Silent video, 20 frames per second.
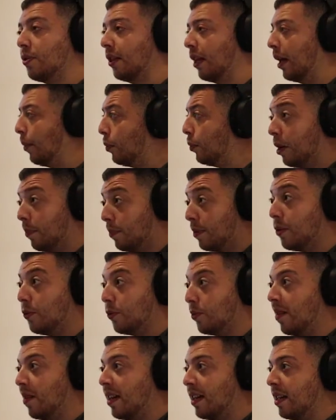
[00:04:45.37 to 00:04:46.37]
They wouldn't abuse
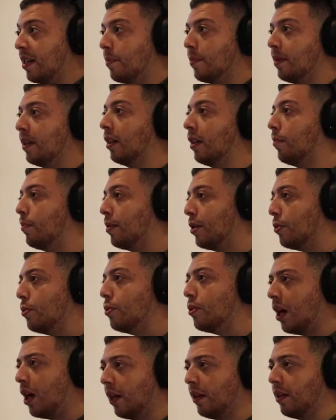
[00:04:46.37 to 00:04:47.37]
me, but they'd
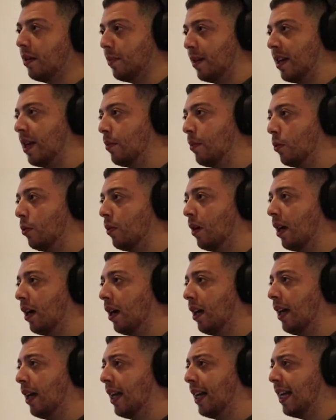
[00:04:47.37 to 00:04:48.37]
abuse other people
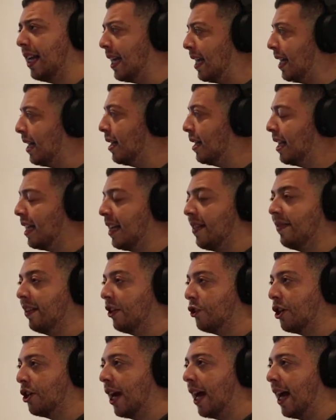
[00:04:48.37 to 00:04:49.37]
in the
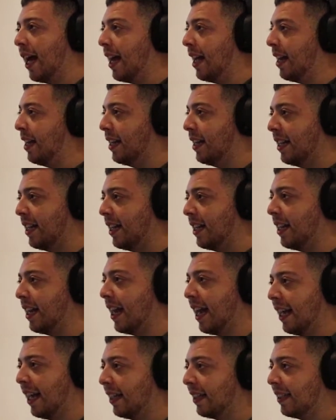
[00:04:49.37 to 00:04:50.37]
chat and in the
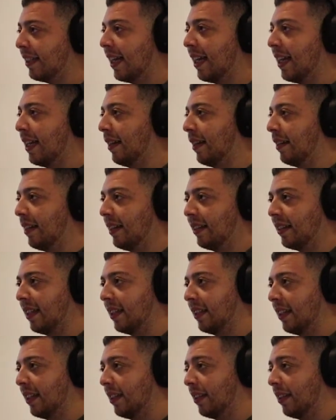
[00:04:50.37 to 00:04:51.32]
headset and things like that.